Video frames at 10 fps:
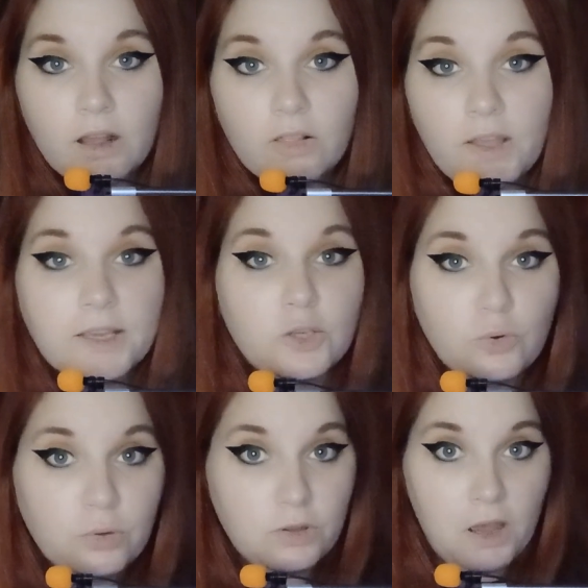Like,
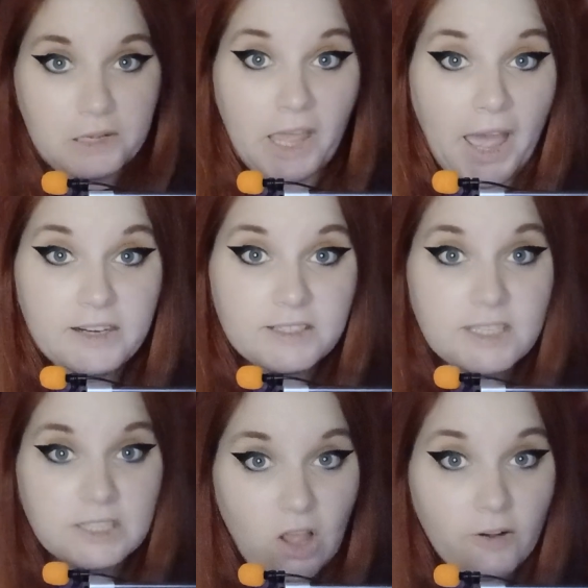you thought
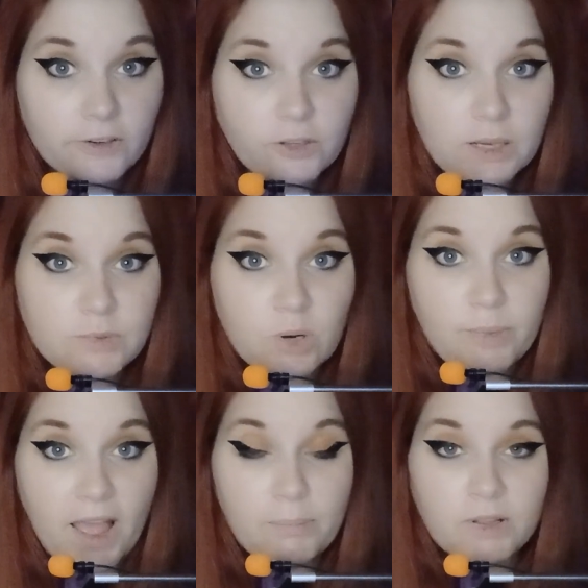Katniss's Hunger Games were
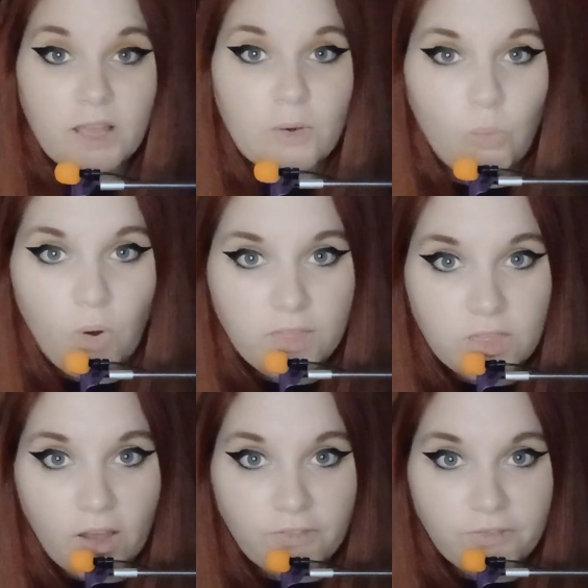bad, but like, what
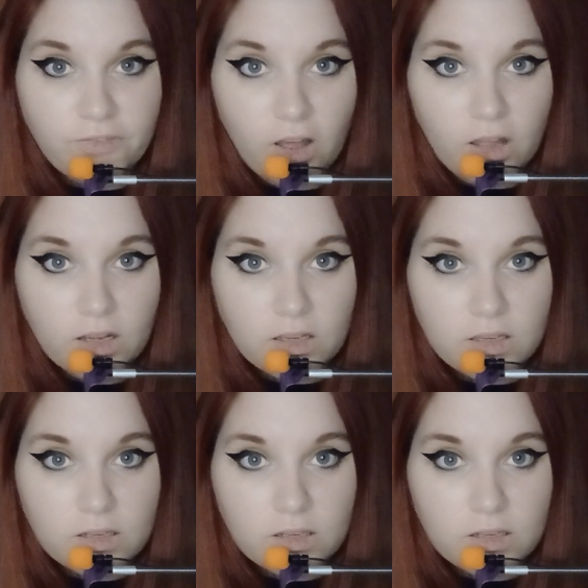the fuck?